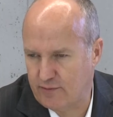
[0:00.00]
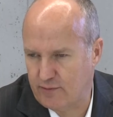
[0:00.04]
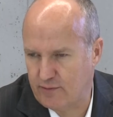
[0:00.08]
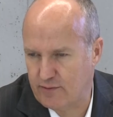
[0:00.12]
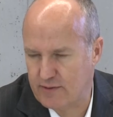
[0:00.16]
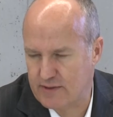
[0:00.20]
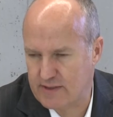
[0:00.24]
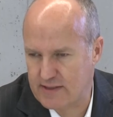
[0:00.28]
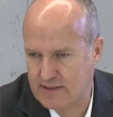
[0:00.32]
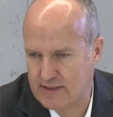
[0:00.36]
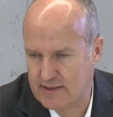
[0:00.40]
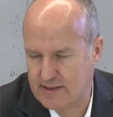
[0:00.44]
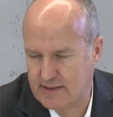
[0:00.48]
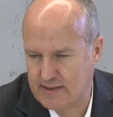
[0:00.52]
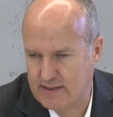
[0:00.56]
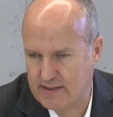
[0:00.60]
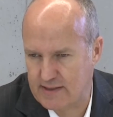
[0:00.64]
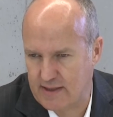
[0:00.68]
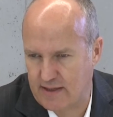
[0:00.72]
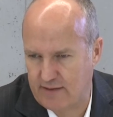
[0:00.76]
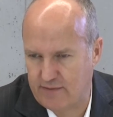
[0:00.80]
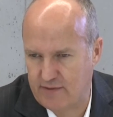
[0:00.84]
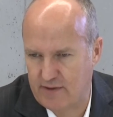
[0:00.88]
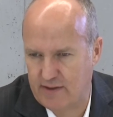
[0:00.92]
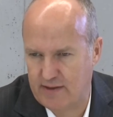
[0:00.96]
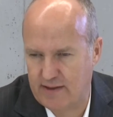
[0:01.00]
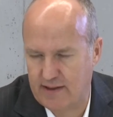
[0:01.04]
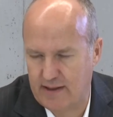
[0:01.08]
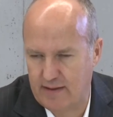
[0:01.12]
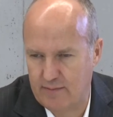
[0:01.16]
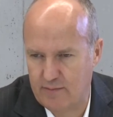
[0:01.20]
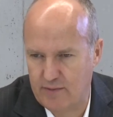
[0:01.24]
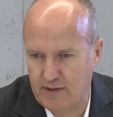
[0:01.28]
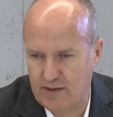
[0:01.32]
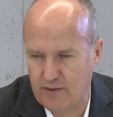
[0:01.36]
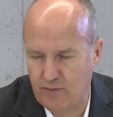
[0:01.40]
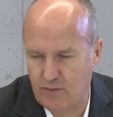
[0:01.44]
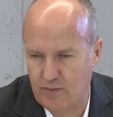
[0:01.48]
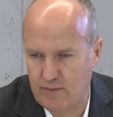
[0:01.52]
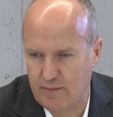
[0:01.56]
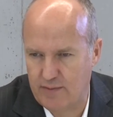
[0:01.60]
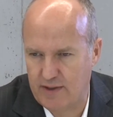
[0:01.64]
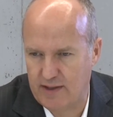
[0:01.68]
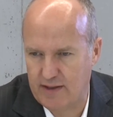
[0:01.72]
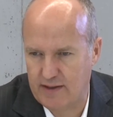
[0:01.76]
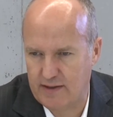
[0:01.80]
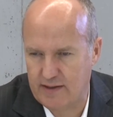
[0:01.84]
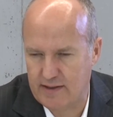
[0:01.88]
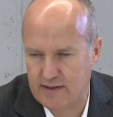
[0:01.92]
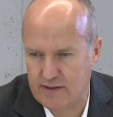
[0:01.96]
course, it's every time that we
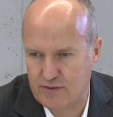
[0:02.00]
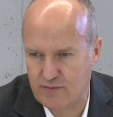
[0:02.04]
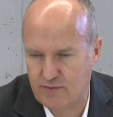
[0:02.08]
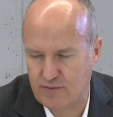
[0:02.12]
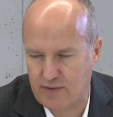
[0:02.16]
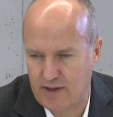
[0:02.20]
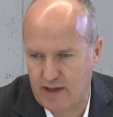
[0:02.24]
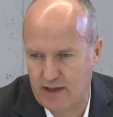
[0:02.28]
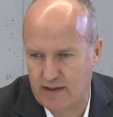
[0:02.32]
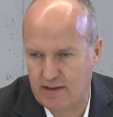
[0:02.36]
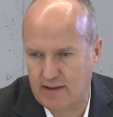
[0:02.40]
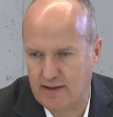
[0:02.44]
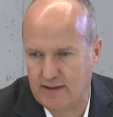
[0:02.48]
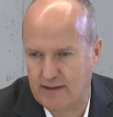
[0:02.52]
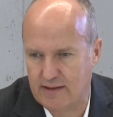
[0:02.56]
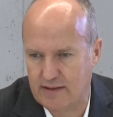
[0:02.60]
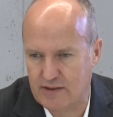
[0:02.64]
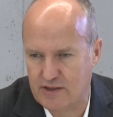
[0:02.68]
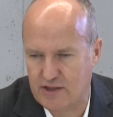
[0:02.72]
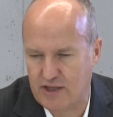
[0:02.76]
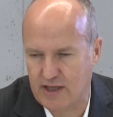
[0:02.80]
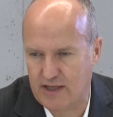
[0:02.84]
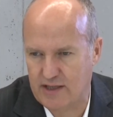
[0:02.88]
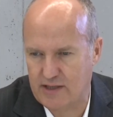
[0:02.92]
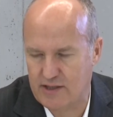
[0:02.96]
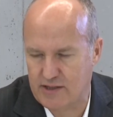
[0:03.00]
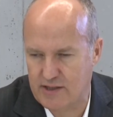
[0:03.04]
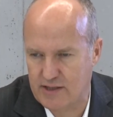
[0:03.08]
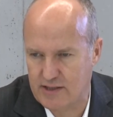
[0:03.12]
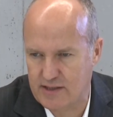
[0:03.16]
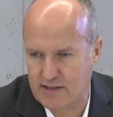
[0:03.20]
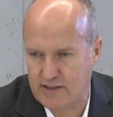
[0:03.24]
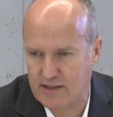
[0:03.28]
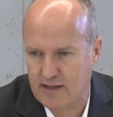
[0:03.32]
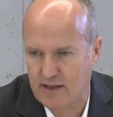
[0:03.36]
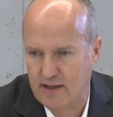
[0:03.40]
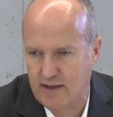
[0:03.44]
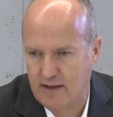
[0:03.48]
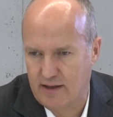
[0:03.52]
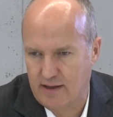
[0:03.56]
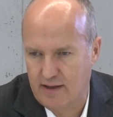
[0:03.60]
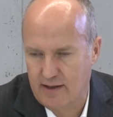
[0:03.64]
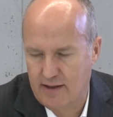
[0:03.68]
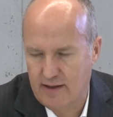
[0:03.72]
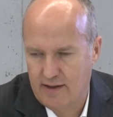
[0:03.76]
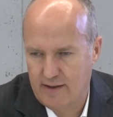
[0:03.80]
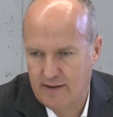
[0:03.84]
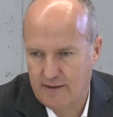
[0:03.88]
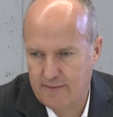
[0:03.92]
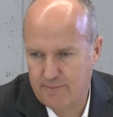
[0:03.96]
make these radical changes,
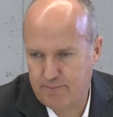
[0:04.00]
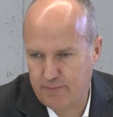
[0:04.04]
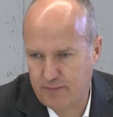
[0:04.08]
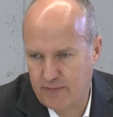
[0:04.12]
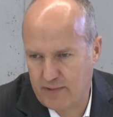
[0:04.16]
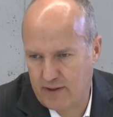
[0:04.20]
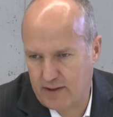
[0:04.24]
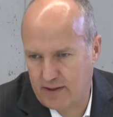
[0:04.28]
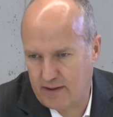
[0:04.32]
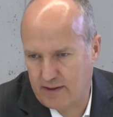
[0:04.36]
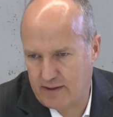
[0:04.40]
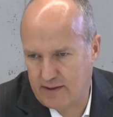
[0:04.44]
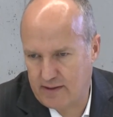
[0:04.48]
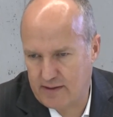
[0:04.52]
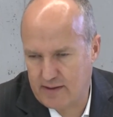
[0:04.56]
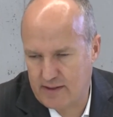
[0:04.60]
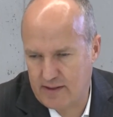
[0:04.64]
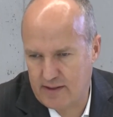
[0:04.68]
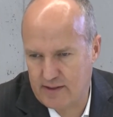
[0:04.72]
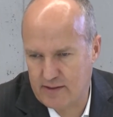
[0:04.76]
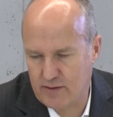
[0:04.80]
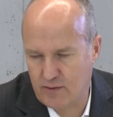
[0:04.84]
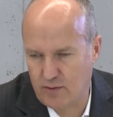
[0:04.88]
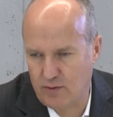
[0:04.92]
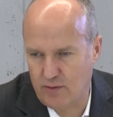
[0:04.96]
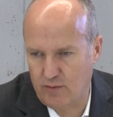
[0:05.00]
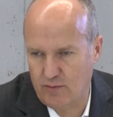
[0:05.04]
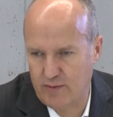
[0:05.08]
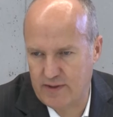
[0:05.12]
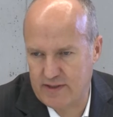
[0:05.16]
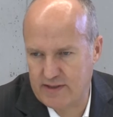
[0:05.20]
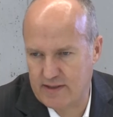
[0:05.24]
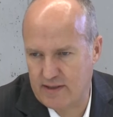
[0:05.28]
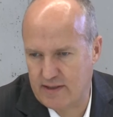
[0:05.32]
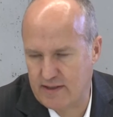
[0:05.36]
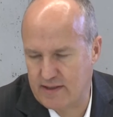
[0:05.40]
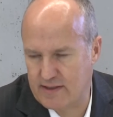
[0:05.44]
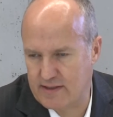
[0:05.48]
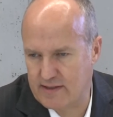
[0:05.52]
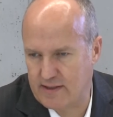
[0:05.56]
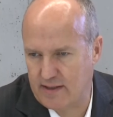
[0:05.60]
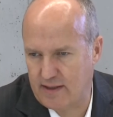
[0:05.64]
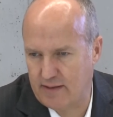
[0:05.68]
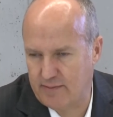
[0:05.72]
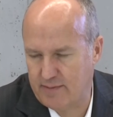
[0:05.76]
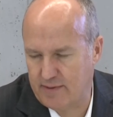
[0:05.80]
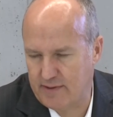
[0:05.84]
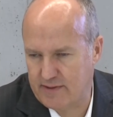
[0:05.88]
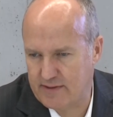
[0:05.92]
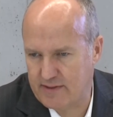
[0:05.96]
it's always a
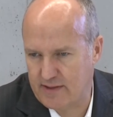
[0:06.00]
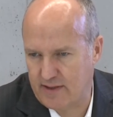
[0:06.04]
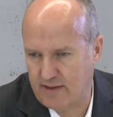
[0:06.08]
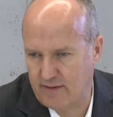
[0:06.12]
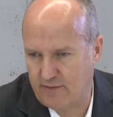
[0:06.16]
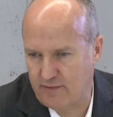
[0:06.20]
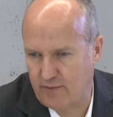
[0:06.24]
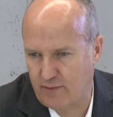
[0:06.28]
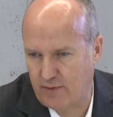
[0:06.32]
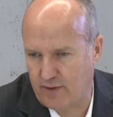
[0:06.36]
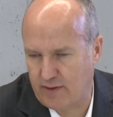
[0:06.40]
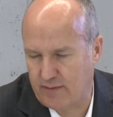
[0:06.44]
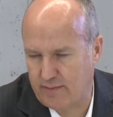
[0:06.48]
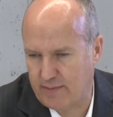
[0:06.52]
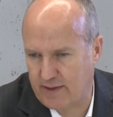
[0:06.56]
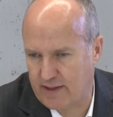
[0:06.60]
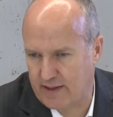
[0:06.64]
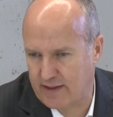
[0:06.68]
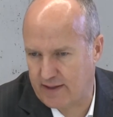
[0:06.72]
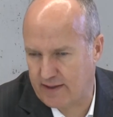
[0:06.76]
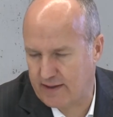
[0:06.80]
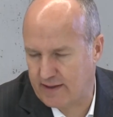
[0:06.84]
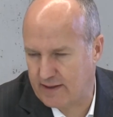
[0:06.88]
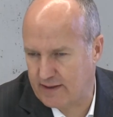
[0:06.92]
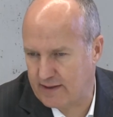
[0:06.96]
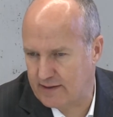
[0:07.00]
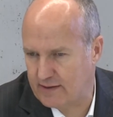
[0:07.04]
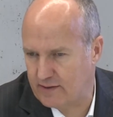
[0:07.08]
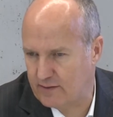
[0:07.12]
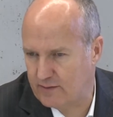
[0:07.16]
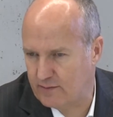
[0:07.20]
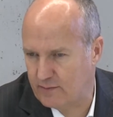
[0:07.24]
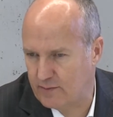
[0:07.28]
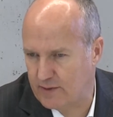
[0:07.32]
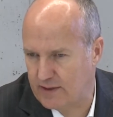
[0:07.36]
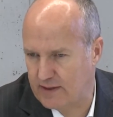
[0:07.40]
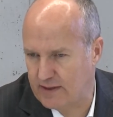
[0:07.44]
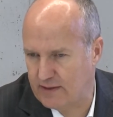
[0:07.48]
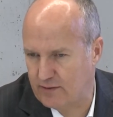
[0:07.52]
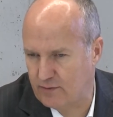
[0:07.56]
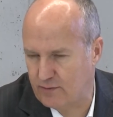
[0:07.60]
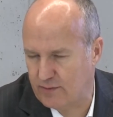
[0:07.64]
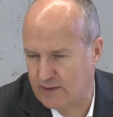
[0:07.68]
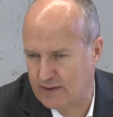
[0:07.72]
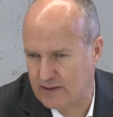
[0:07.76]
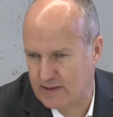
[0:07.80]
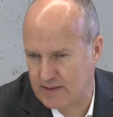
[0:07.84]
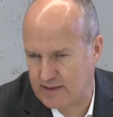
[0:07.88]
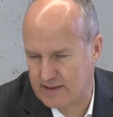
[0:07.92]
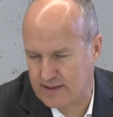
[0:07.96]
disturbing thing for the market. We need to
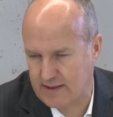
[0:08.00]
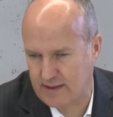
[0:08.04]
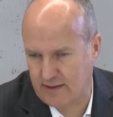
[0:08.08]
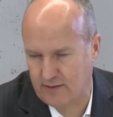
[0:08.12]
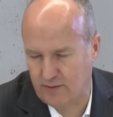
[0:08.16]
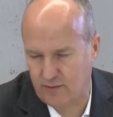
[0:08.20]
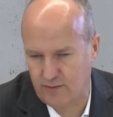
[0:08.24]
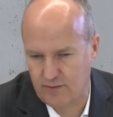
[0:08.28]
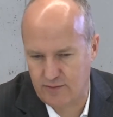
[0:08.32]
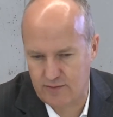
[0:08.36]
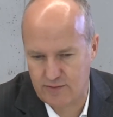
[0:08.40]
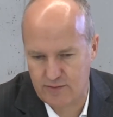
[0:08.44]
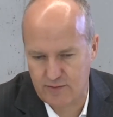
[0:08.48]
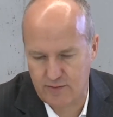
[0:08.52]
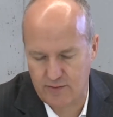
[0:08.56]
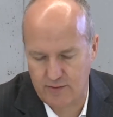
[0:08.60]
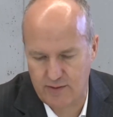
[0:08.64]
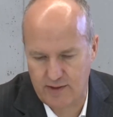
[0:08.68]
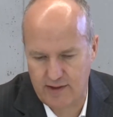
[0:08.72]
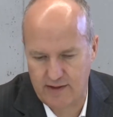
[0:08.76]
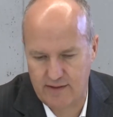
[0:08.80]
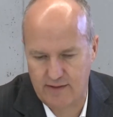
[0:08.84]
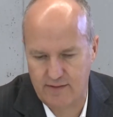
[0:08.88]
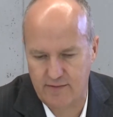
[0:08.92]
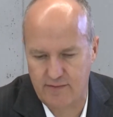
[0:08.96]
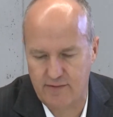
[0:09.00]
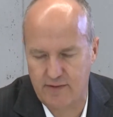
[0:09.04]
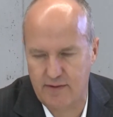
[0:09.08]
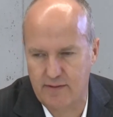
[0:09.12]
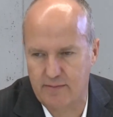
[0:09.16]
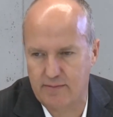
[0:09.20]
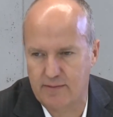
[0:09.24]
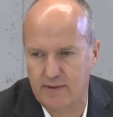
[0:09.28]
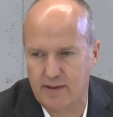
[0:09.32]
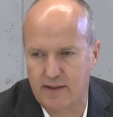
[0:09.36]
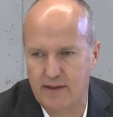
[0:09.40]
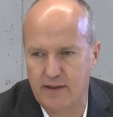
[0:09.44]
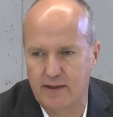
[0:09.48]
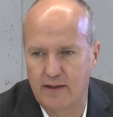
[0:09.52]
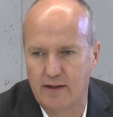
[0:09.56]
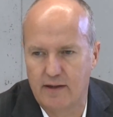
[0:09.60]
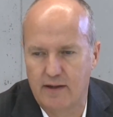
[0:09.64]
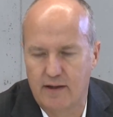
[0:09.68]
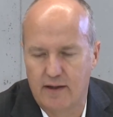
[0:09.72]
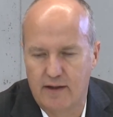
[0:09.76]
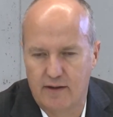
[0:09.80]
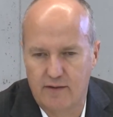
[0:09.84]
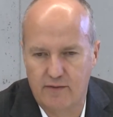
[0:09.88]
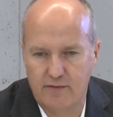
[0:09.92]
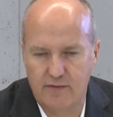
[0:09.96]
understand also that the
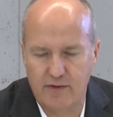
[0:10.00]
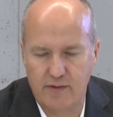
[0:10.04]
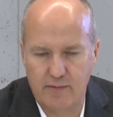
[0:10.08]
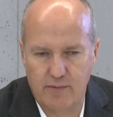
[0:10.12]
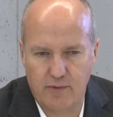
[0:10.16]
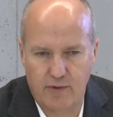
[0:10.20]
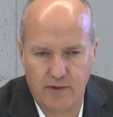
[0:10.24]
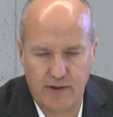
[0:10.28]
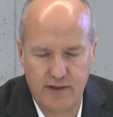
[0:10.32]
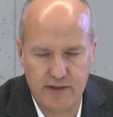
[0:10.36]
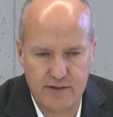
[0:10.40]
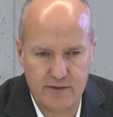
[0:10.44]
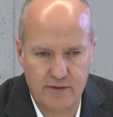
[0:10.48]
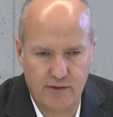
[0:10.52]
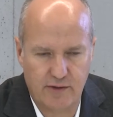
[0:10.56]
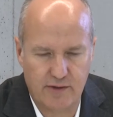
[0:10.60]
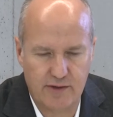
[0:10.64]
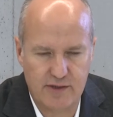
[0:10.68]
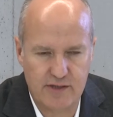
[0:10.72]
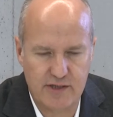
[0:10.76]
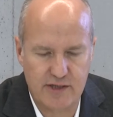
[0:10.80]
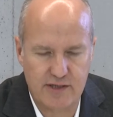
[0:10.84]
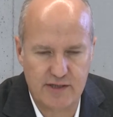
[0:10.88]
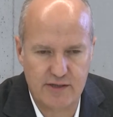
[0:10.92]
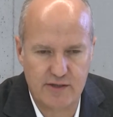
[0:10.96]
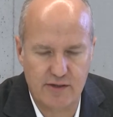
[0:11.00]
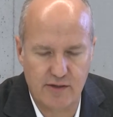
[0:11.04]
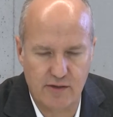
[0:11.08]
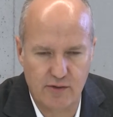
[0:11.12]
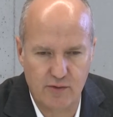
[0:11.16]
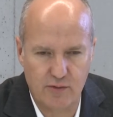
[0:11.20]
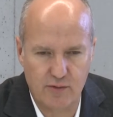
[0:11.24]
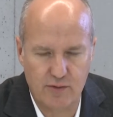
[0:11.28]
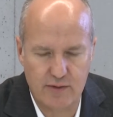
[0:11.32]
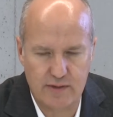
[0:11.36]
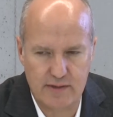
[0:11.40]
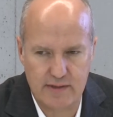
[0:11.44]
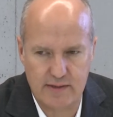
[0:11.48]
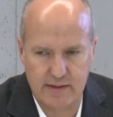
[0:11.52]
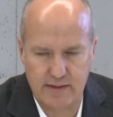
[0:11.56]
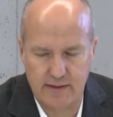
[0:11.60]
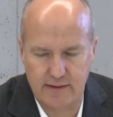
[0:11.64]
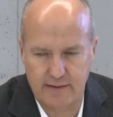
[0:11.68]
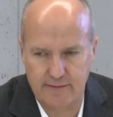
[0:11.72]
VIBOR is not just used